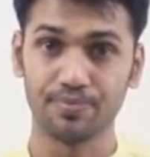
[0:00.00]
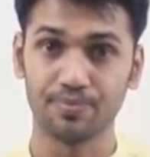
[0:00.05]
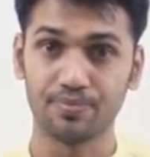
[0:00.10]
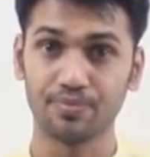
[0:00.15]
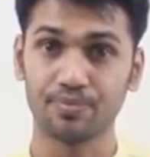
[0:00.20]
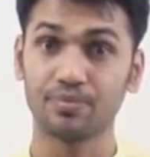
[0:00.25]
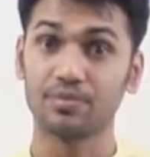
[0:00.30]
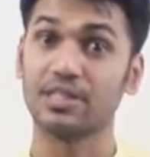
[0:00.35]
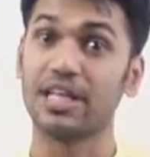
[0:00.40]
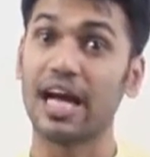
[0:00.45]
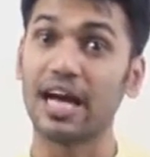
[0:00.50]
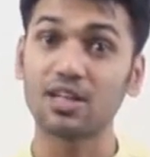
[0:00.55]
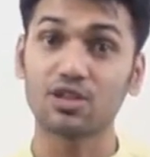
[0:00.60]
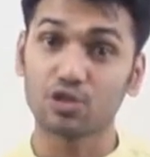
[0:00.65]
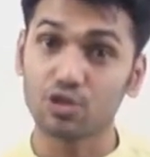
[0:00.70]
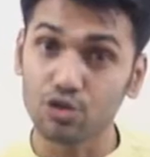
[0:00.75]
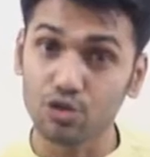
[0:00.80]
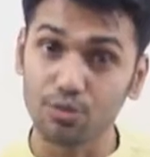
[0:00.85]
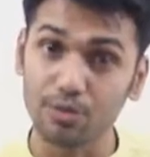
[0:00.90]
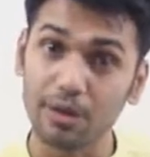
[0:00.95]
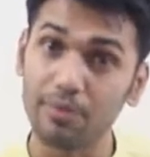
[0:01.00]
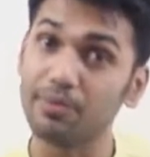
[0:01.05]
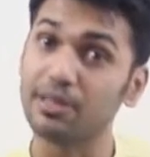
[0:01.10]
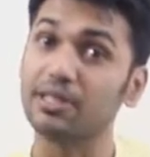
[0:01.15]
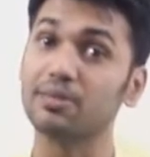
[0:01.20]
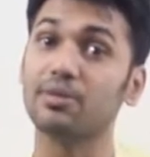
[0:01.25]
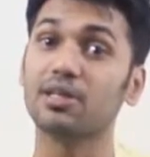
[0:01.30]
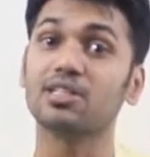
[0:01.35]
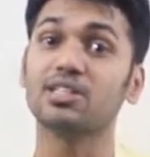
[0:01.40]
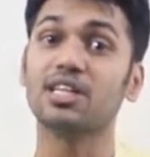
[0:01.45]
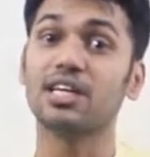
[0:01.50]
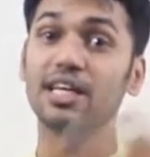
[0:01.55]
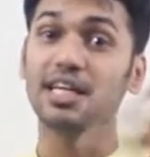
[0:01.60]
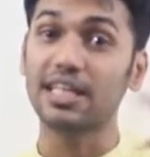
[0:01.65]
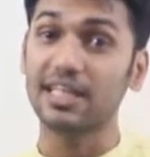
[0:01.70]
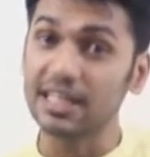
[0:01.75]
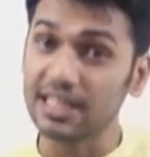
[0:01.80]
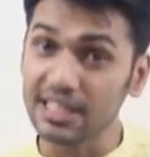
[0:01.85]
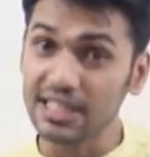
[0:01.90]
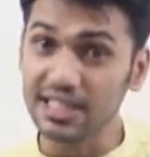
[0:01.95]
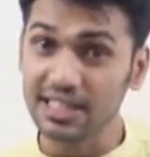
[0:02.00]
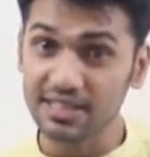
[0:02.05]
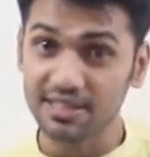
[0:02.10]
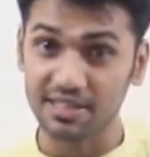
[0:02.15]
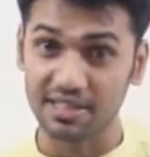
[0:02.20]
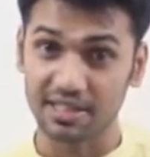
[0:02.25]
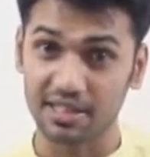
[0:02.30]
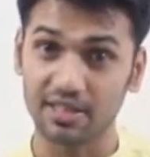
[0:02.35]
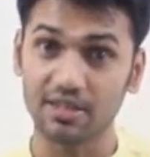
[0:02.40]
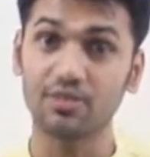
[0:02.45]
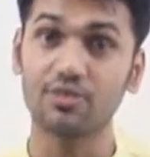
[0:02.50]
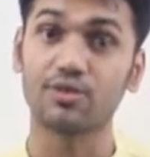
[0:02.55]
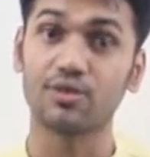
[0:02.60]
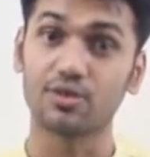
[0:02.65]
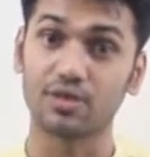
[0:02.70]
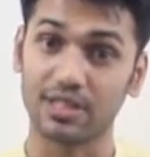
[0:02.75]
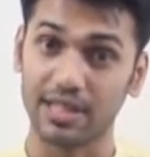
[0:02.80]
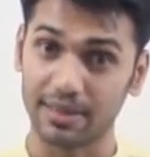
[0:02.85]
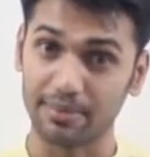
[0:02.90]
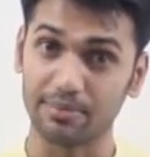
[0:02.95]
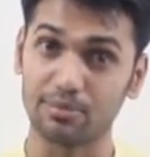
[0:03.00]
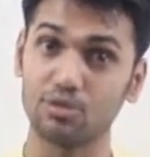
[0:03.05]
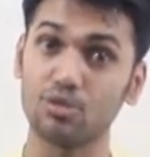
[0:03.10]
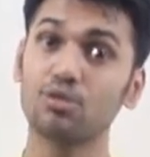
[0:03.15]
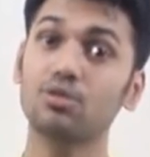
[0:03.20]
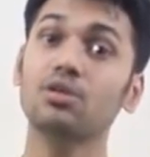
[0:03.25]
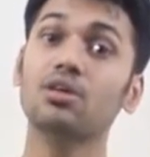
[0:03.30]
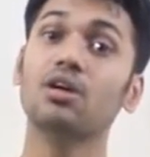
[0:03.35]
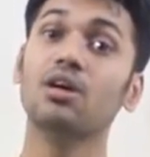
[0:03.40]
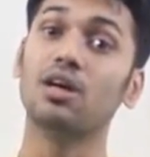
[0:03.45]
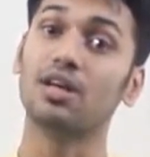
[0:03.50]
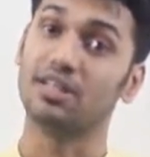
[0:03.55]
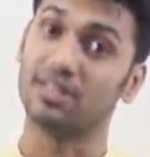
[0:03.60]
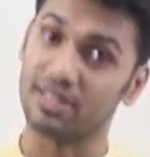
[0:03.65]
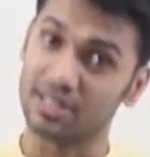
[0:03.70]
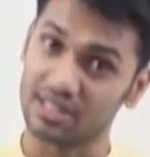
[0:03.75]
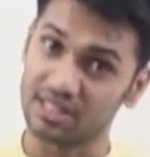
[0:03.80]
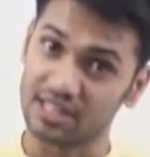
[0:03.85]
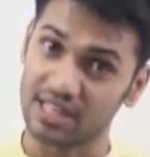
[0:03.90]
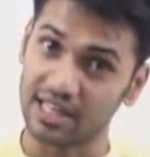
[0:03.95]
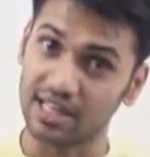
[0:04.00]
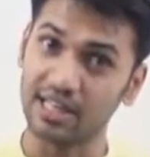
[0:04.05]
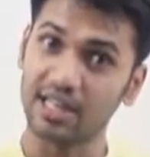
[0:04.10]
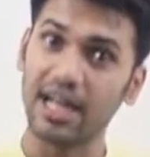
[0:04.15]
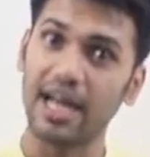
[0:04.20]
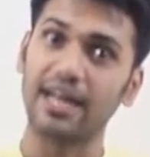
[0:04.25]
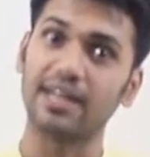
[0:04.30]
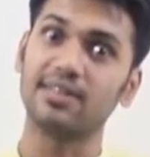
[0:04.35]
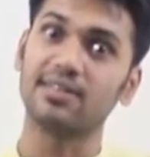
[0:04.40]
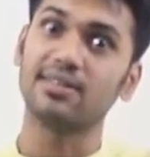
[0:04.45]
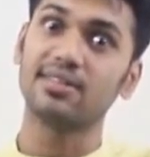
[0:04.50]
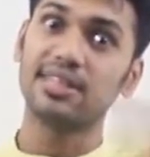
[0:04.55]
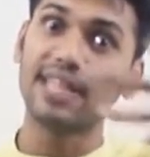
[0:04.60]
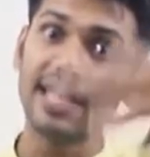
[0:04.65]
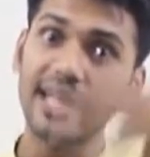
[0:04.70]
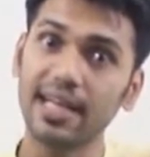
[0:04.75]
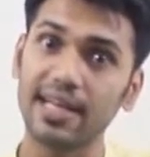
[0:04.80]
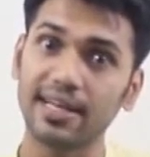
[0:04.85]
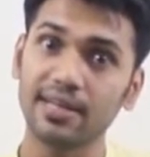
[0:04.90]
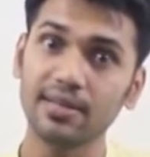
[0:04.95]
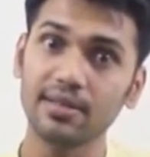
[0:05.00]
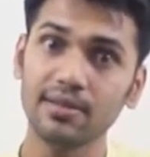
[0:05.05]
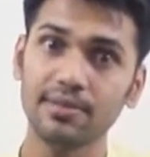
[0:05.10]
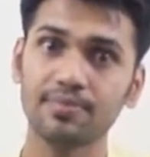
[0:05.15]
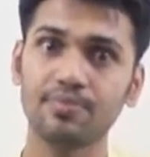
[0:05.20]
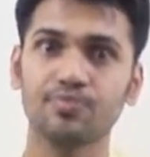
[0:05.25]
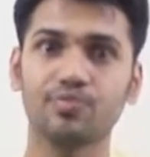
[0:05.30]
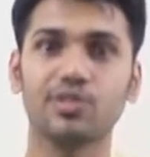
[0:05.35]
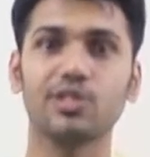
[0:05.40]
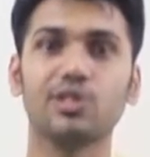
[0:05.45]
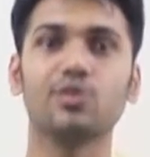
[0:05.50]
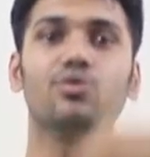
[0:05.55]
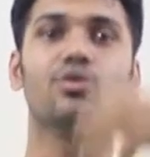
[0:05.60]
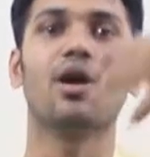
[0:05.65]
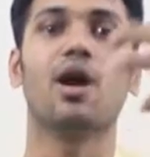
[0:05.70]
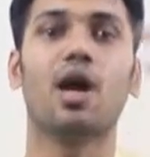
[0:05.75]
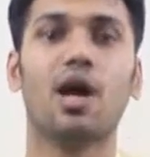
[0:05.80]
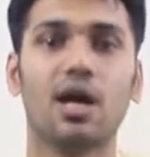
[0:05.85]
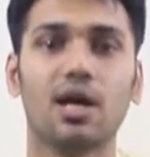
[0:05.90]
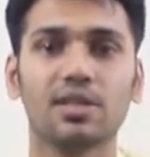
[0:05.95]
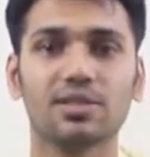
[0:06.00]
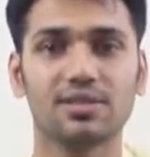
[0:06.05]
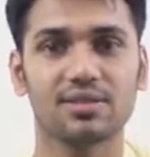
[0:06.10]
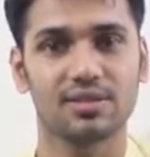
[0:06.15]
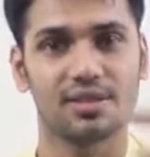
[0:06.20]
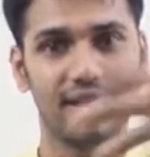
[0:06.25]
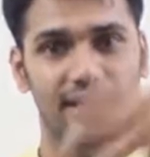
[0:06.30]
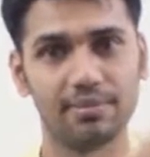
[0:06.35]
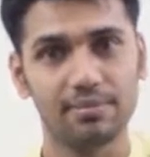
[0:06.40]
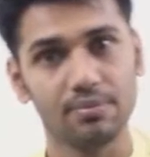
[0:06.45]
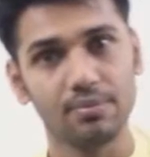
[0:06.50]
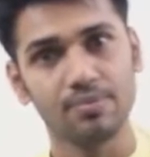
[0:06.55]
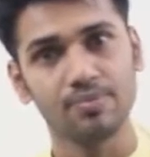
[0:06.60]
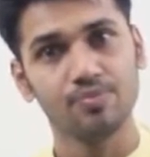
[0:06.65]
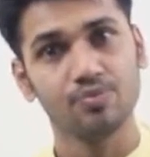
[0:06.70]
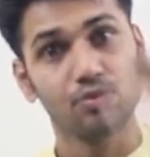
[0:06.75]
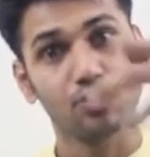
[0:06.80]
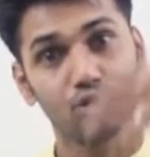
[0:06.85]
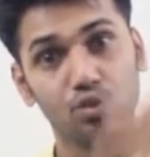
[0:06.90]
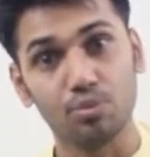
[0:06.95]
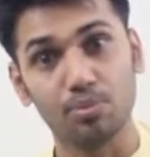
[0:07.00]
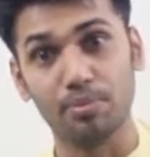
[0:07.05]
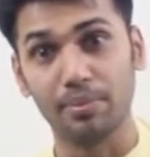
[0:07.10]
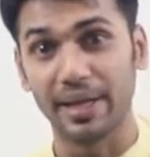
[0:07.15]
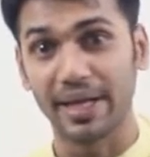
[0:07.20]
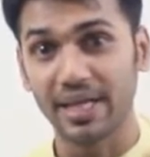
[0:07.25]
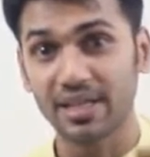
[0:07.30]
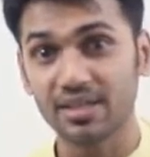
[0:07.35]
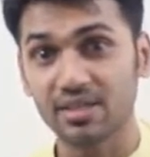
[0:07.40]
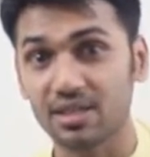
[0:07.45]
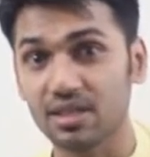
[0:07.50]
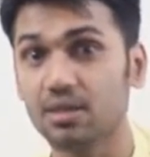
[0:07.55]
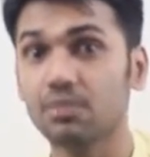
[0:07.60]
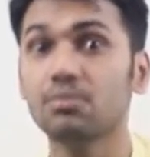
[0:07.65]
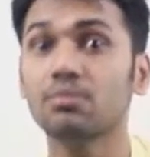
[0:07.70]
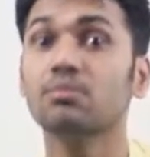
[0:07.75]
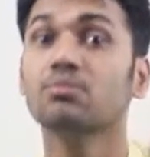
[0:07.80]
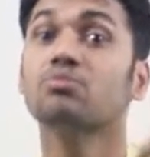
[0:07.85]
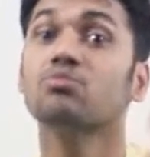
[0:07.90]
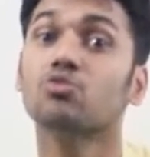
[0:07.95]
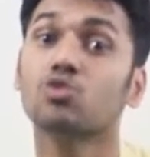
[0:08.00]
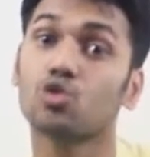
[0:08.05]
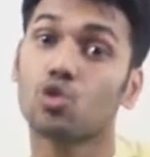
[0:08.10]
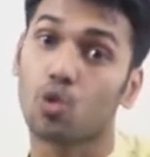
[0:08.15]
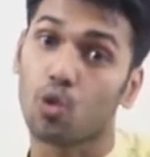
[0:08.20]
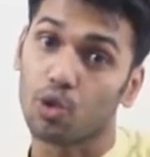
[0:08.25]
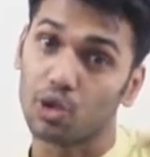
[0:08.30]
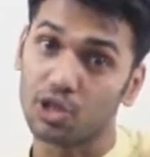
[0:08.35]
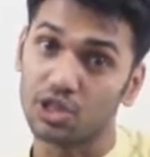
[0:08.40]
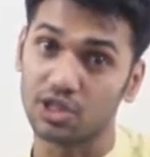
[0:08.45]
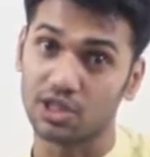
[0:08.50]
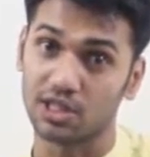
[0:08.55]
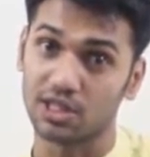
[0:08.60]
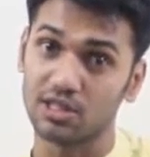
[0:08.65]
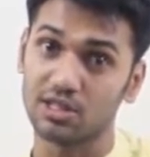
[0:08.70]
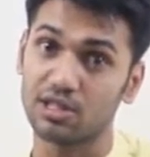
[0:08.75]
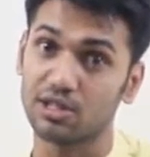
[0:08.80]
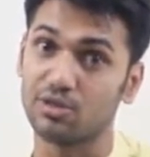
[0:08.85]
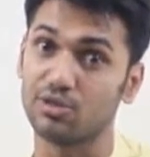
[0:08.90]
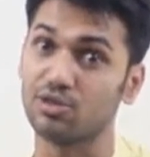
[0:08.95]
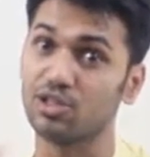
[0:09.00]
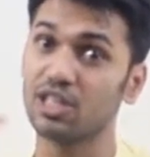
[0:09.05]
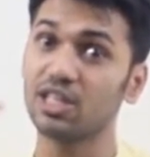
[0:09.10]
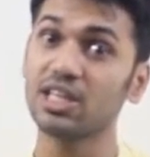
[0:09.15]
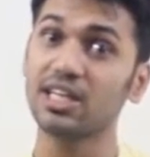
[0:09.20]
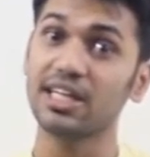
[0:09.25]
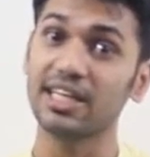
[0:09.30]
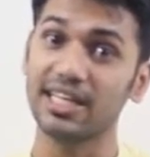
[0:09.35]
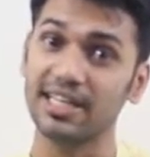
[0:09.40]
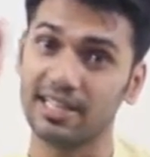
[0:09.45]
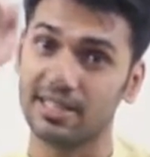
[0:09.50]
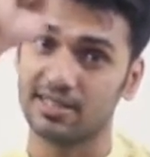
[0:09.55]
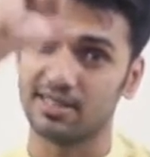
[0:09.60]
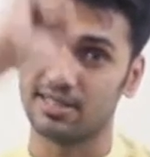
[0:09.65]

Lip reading: That should be pretty much easier for them to understand. And then you ask them to make some questions using is.